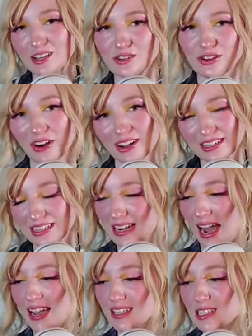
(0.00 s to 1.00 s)
and not
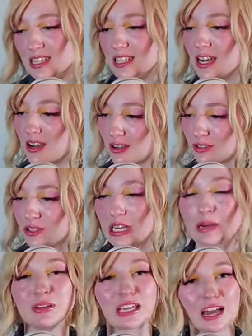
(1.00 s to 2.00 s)
nasty
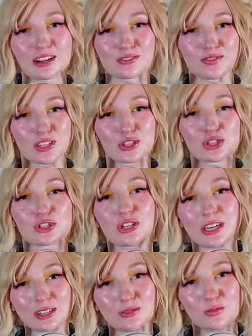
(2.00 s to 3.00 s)
tongues coming out of the
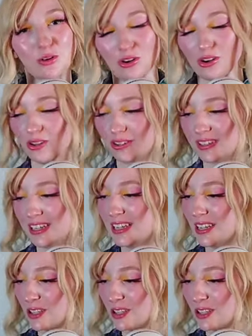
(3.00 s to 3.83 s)
skin wall